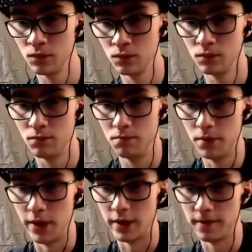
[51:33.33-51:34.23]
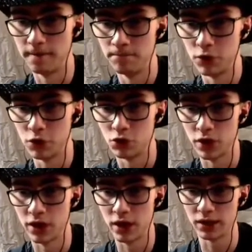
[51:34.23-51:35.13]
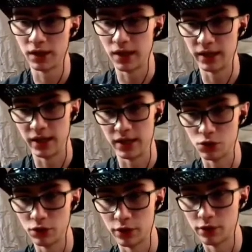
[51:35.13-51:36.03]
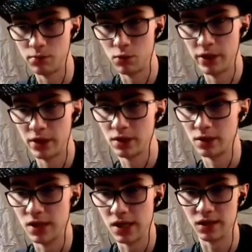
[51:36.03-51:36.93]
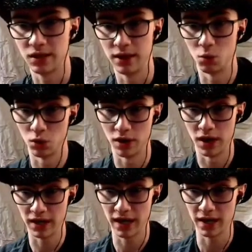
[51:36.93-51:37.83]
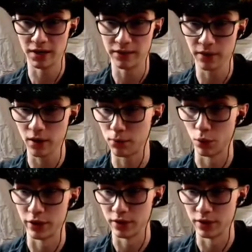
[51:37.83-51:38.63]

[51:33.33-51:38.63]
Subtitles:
But striking at the AI's critical points and taking it out where I can is very important to